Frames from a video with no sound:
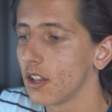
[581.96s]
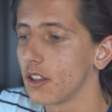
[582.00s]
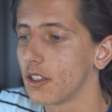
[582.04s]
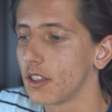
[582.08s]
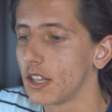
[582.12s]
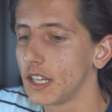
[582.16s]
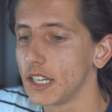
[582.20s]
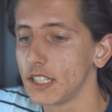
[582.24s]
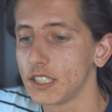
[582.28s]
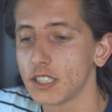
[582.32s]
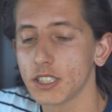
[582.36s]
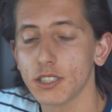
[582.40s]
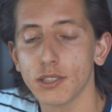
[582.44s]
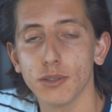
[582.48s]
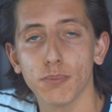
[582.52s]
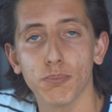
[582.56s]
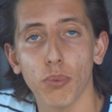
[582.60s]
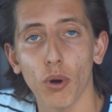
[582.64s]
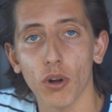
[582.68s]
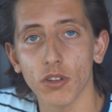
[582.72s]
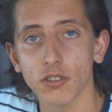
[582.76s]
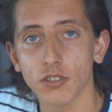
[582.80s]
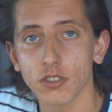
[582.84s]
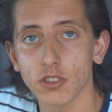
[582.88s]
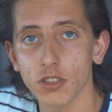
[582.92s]
the
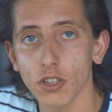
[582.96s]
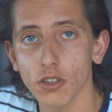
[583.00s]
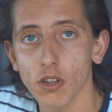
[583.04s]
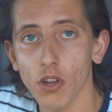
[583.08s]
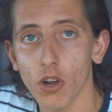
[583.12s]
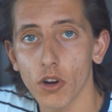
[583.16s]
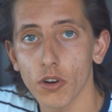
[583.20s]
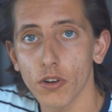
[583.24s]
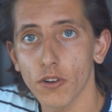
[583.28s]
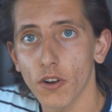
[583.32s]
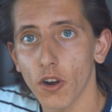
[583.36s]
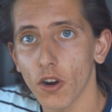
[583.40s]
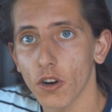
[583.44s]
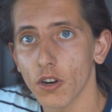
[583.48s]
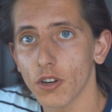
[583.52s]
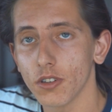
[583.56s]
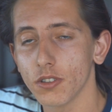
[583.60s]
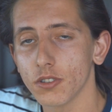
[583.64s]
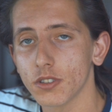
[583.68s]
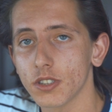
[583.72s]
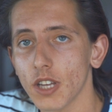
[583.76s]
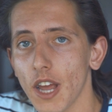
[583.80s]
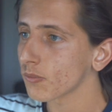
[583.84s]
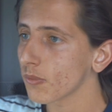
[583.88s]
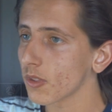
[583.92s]
sponsor
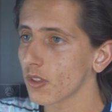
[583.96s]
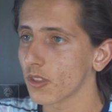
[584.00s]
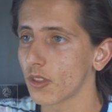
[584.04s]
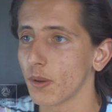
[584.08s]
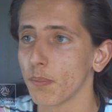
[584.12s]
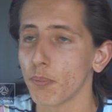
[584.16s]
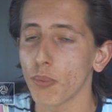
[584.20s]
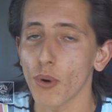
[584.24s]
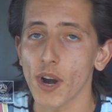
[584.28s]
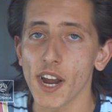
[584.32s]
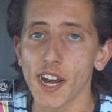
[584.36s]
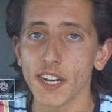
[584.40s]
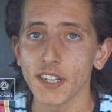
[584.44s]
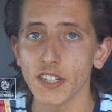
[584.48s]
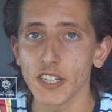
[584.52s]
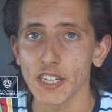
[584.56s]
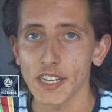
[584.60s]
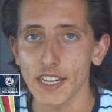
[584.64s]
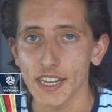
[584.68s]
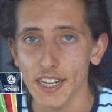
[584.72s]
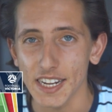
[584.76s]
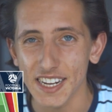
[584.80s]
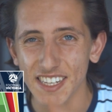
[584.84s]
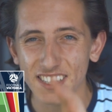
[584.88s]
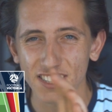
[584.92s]
logos. The
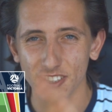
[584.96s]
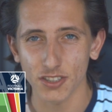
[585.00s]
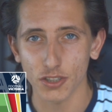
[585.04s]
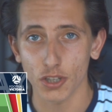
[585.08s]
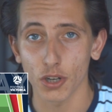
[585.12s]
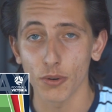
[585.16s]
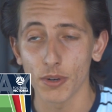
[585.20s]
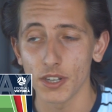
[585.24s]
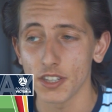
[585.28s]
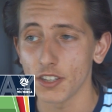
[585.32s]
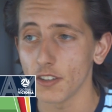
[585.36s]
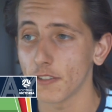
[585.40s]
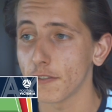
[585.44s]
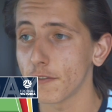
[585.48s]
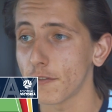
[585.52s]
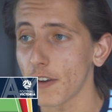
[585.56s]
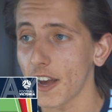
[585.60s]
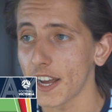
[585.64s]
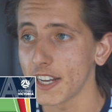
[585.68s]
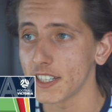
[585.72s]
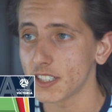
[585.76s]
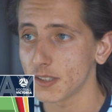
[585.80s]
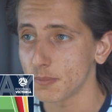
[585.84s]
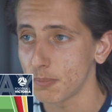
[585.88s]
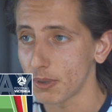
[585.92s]
branding isn't too in your
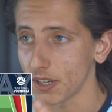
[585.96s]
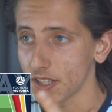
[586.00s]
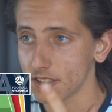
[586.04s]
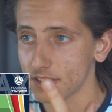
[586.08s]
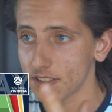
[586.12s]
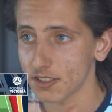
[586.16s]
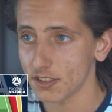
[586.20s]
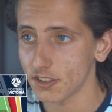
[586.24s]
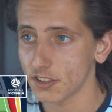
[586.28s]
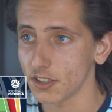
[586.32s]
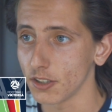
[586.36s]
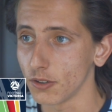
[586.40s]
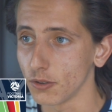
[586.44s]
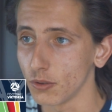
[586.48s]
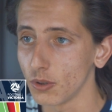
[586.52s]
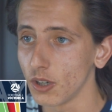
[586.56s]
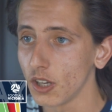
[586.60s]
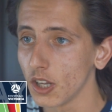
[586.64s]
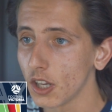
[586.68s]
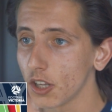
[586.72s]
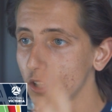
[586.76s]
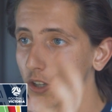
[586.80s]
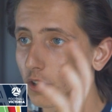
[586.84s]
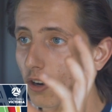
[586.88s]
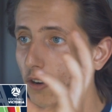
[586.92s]
face, but it's still,
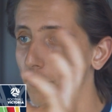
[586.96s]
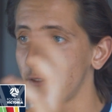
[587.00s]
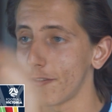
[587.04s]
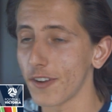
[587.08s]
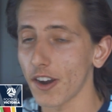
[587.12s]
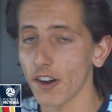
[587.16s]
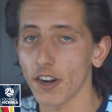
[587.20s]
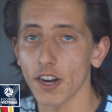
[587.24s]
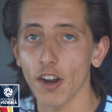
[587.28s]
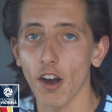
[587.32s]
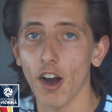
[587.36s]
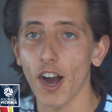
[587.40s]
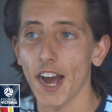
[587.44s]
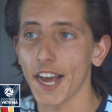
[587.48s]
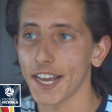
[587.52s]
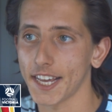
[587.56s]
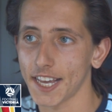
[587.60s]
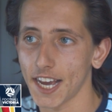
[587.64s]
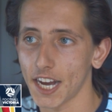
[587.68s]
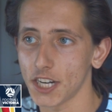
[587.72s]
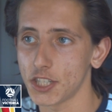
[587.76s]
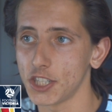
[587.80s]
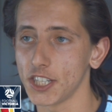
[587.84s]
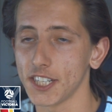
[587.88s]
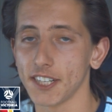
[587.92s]
very
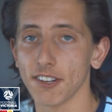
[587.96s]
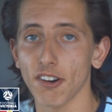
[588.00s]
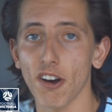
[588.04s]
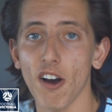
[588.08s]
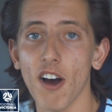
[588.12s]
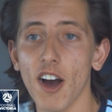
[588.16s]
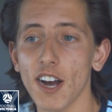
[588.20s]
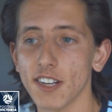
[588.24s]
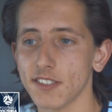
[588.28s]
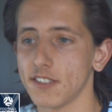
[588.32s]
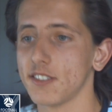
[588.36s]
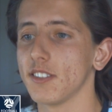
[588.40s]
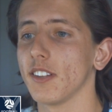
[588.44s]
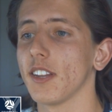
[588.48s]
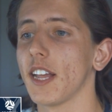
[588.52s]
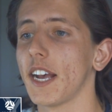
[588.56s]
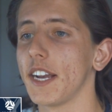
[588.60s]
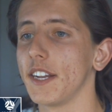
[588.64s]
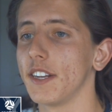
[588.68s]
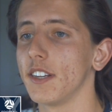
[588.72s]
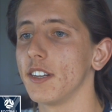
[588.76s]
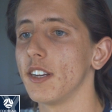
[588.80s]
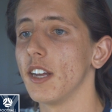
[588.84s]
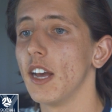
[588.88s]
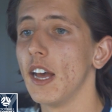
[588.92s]
eye-catching and
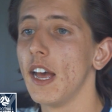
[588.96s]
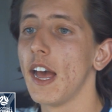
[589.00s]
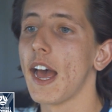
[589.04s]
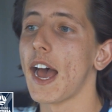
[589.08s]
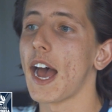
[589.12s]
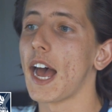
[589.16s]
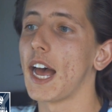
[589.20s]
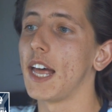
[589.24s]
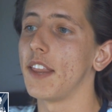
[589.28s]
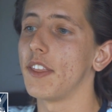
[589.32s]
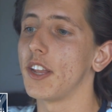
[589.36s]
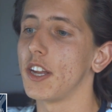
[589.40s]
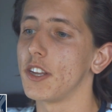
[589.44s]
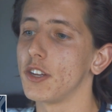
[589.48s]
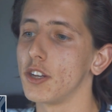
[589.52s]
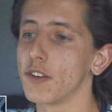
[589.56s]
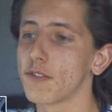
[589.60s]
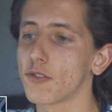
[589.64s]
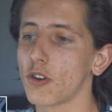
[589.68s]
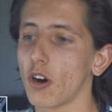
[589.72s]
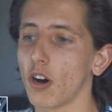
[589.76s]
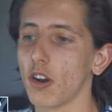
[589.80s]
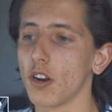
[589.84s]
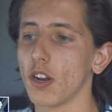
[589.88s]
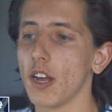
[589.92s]
isolated. And then you've
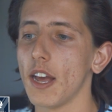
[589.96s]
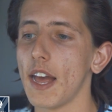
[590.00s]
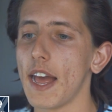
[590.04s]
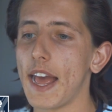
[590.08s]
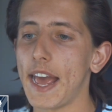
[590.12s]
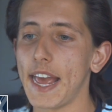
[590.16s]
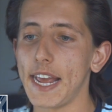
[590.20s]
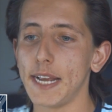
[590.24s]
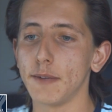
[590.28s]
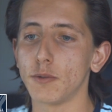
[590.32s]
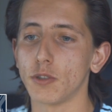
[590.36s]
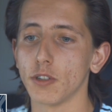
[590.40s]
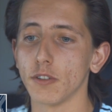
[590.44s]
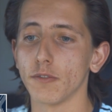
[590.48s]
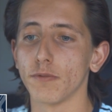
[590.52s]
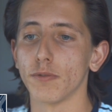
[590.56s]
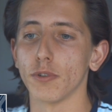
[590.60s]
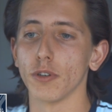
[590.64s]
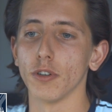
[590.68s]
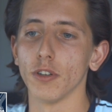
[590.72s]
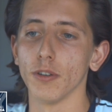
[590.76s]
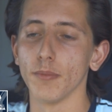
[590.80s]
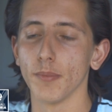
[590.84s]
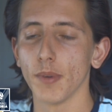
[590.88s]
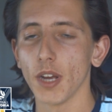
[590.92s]
got heaps of
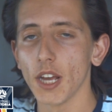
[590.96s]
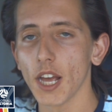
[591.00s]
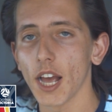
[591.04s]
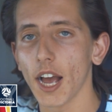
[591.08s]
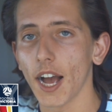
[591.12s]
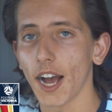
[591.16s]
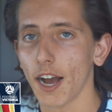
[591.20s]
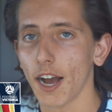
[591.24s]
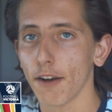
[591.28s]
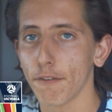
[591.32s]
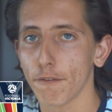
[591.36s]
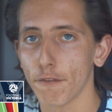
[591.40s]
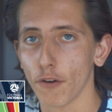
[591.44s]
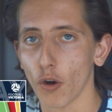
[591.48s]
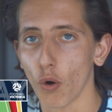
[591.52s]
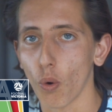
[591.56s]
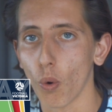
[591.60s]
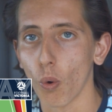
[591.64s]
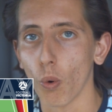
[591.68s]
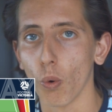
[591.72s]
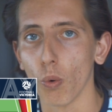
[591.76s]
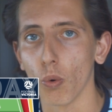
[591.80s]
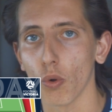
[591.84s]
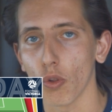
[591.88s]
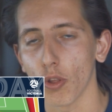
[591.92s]
room for
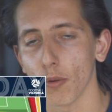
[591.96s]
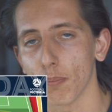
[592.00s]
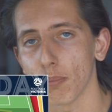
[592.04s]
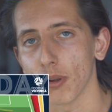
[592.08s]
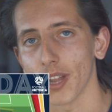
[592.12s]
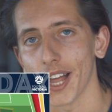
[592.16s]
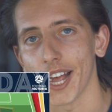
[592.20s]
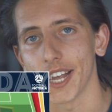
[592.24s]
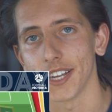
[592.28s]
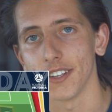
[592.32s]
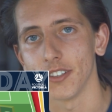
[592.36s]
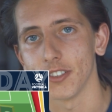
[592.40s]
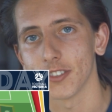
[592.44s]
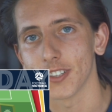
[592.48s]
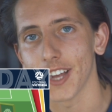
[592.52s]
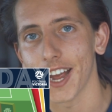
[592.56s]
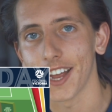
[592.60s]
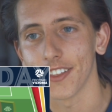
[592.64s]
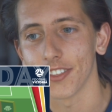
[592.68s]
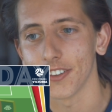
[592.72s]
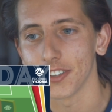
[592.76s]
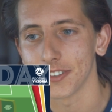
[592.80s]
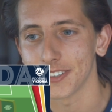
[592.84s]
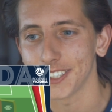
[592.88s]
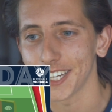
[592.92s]
all the players
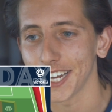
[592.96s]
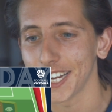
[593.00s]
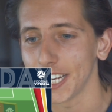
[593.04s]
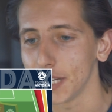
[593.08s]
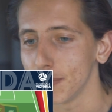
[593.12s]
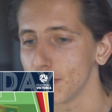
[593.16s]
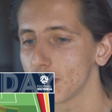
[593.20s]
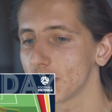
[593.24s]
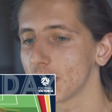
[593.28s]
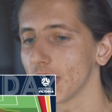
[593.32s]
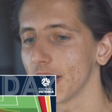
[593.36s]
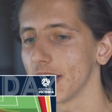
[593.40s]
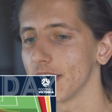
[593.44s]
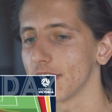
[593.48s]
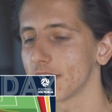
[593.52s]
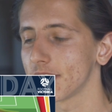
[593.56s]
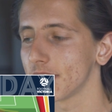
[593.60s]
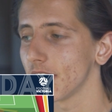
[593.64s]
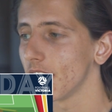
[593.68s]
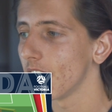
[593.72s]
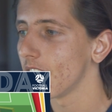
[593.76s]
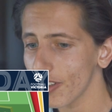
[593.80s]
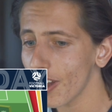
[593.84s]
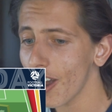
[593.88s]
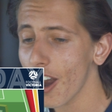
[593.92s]
and the team
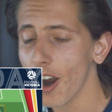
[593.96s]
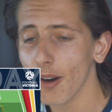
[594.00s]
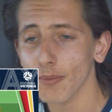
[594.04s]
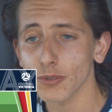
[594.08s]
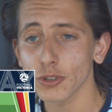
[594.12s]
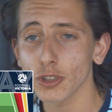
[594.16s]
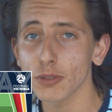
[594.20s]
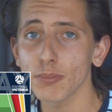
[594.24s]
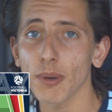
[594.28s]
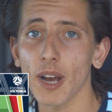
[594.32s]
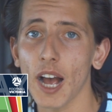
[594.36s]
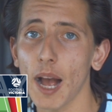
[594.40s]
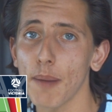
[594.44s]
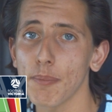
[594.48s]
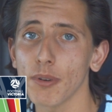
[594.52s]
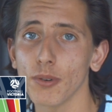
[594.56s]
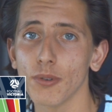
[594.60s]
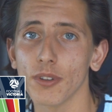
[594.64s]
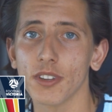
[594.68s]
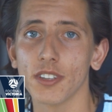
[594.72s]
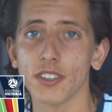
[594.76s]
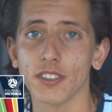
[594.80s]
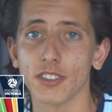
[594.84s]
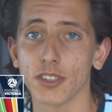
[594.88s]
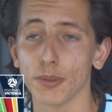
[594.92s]
sheets. Yeah, I'm super happy
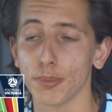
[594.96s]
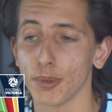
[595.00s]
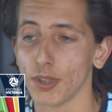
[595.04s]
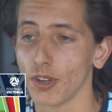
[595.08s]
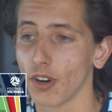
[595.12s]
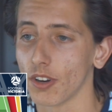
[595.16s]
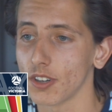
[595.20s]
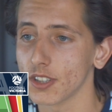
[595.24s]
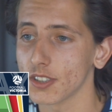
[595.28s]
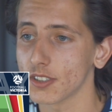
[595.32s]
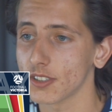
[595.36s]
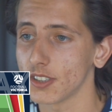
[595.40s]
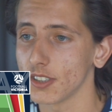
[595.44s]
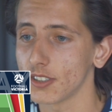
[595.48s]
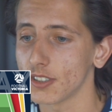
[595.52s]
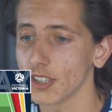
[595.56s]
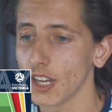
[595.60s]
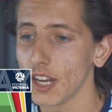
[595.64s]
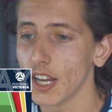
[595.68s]
with it, to be honest.